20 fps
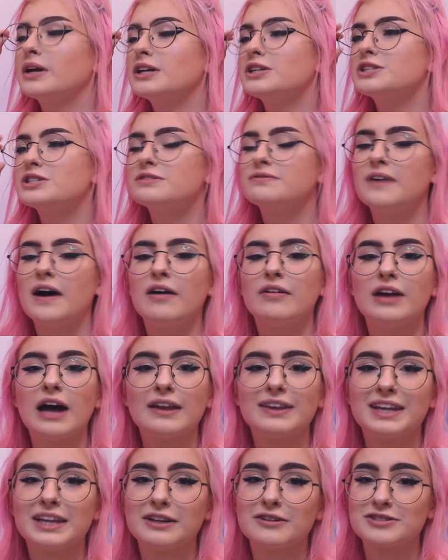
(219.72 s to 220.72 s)
but I just found
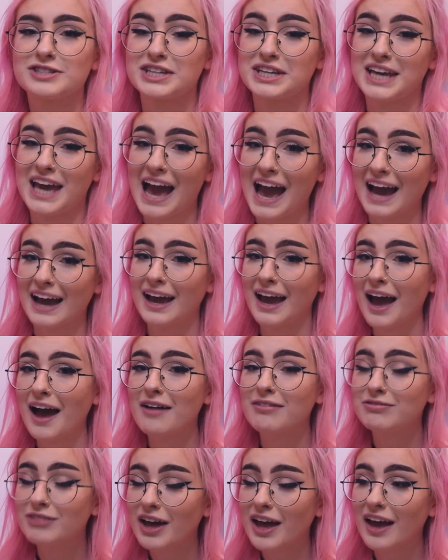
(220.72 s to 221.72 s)
out that there's a cat
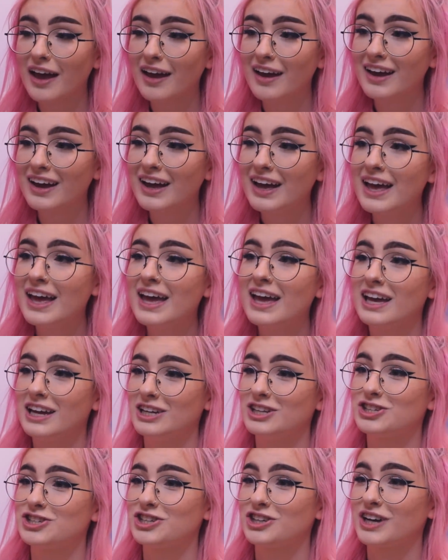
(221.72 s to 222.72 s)
cafe
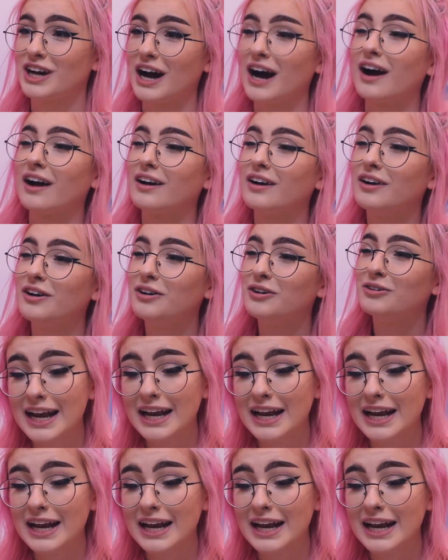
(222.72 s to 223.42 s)
in Chicago.